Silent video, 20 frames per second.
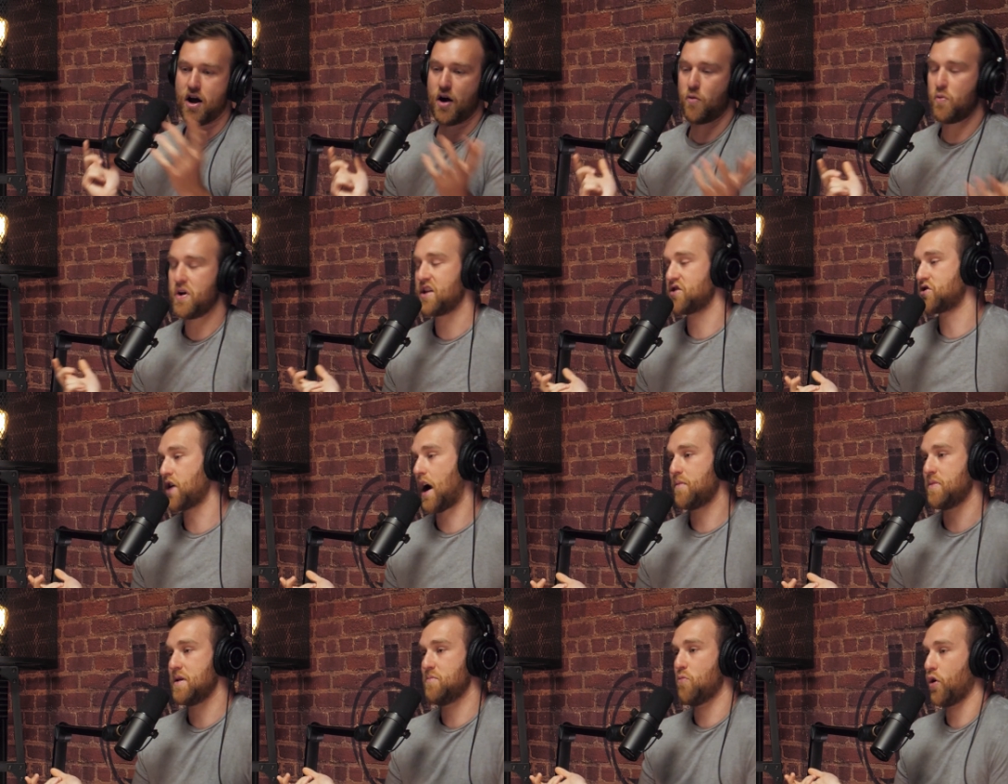we can try
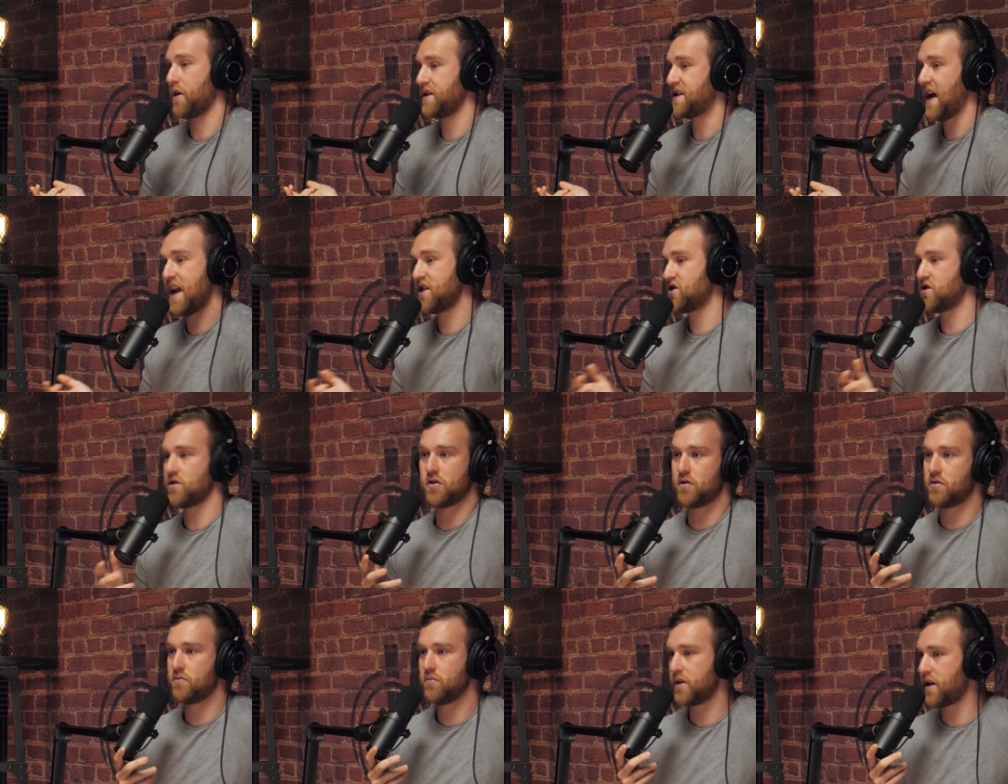to be more
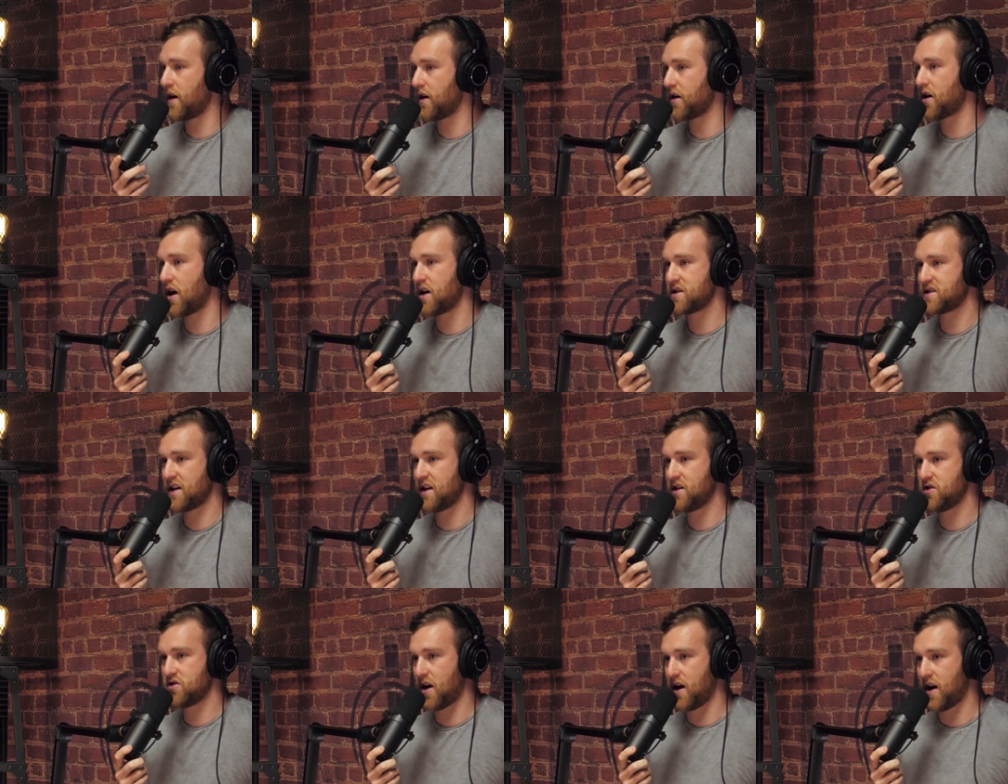intentional with our cussing
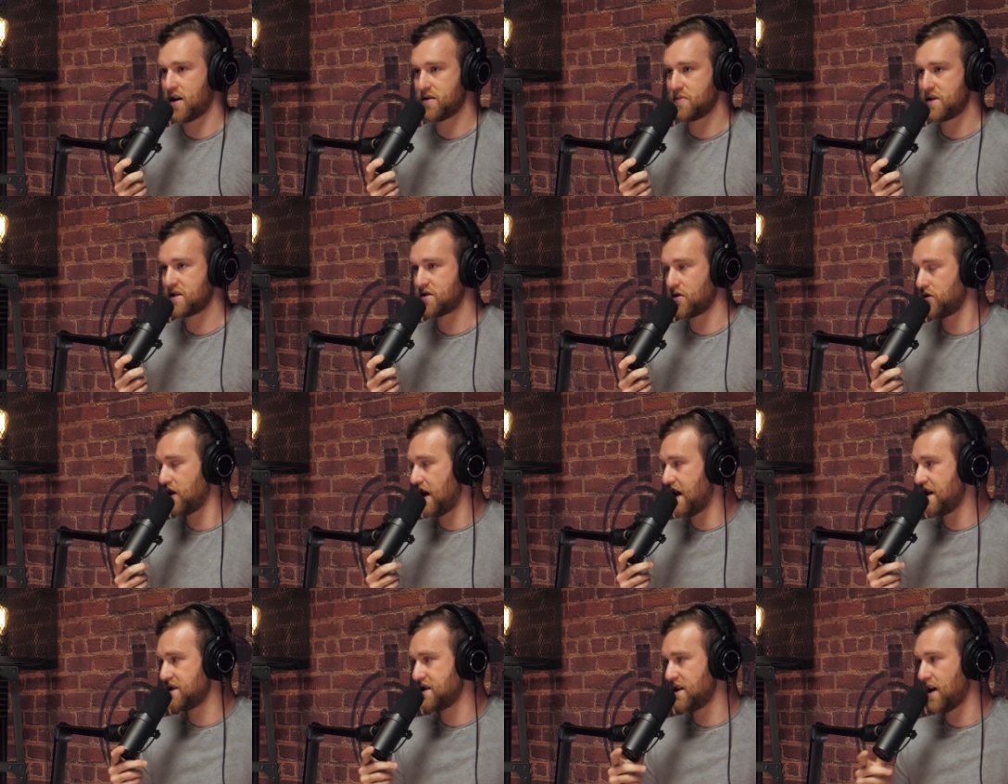and try not to be so
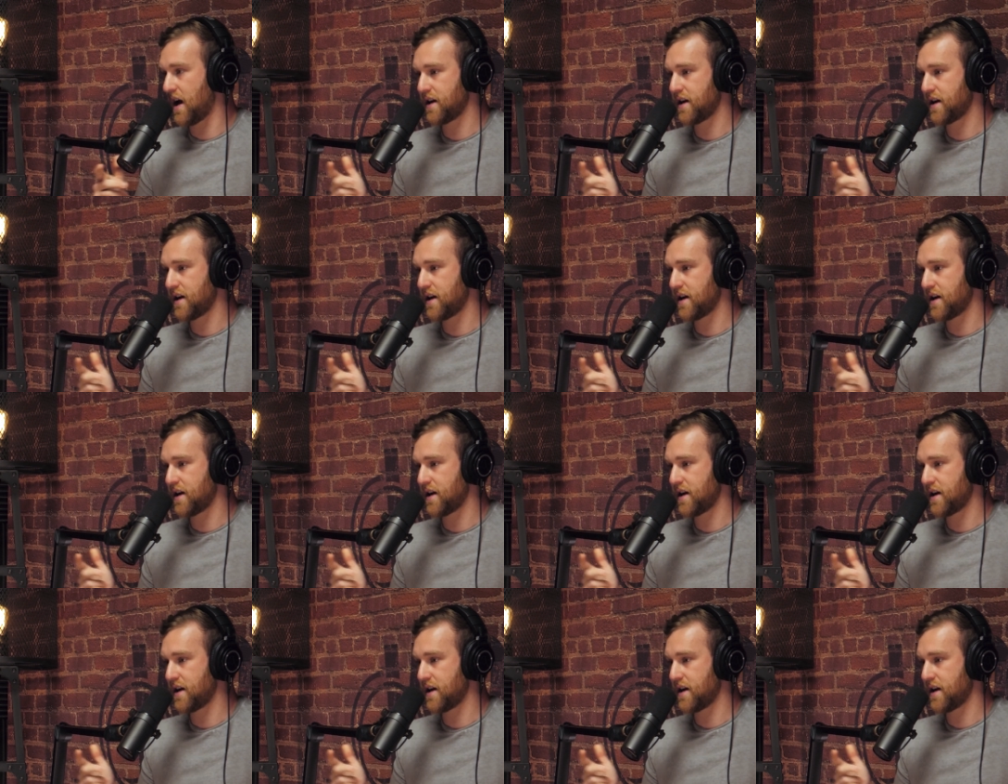lazy.